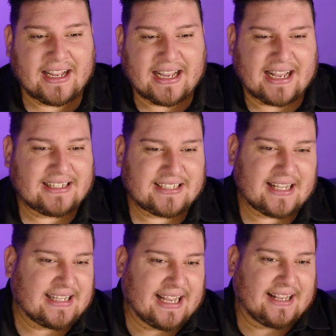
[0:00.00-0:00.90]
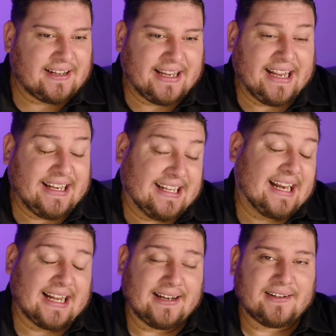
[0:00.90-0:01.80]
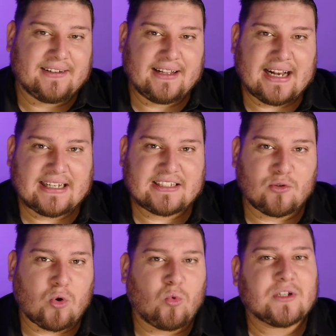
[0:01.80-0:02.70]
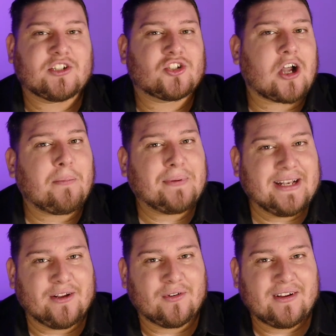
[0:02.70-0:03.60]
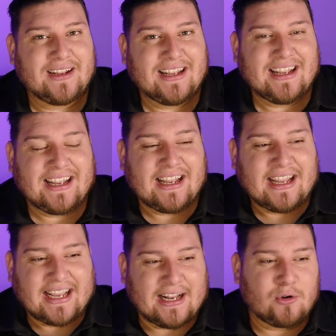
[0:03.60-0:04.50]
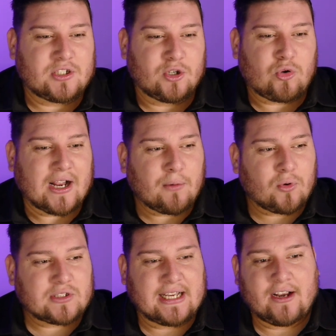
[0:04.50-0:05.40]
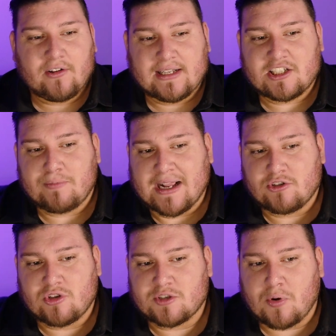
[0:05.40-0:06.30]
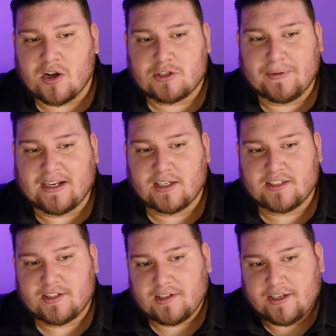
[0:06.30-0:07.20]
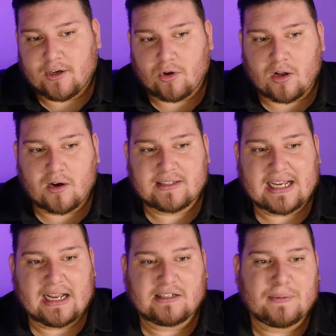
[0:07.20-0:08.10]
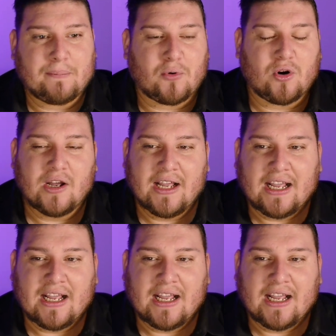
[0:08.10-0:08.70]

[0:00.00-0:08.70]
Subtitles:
had said that he didn't. And I said, well, what's stopping you? And it was incredible to hear this man's response because, you know, a lot of times people